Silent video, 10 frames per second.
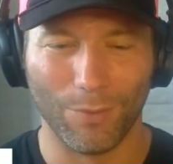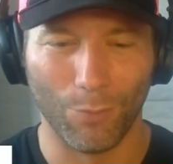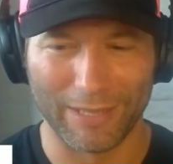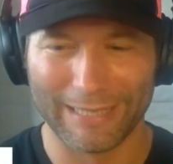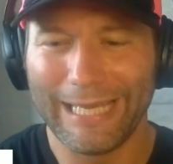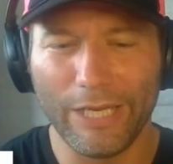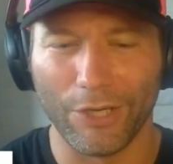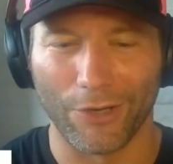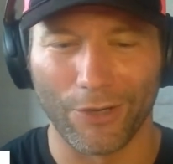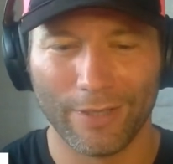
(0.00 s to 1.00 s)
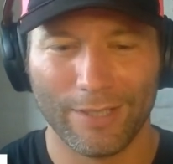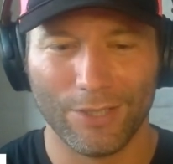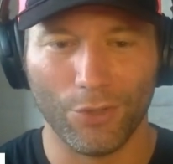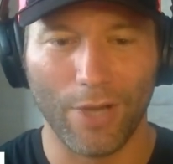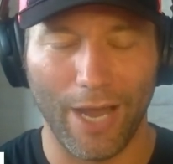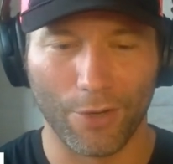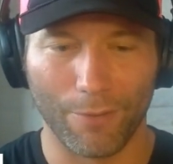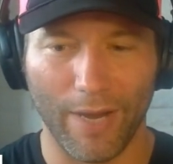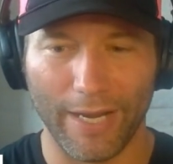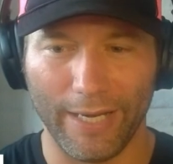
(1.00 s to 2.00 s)
With linear, you got your
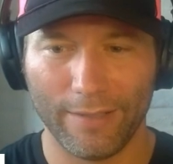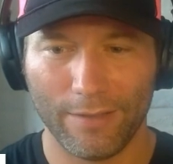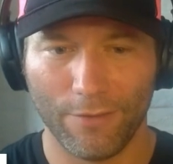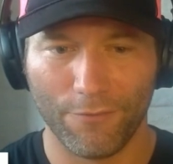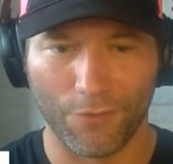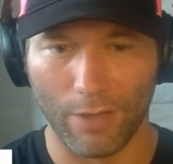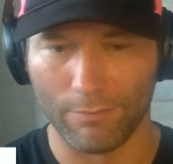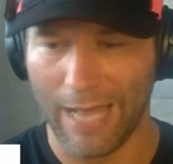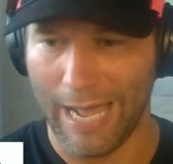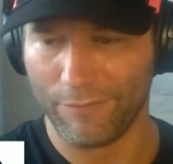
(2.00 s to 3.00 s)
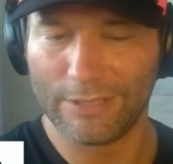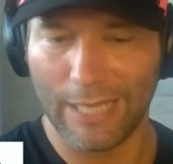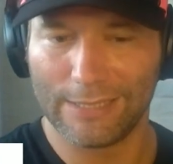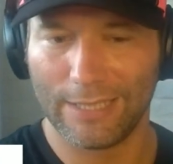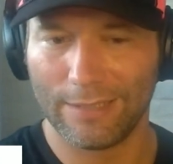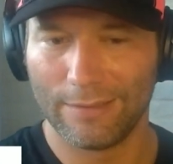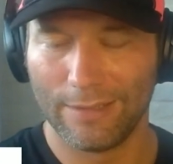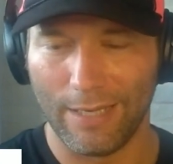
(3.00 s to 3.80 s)
money from advertising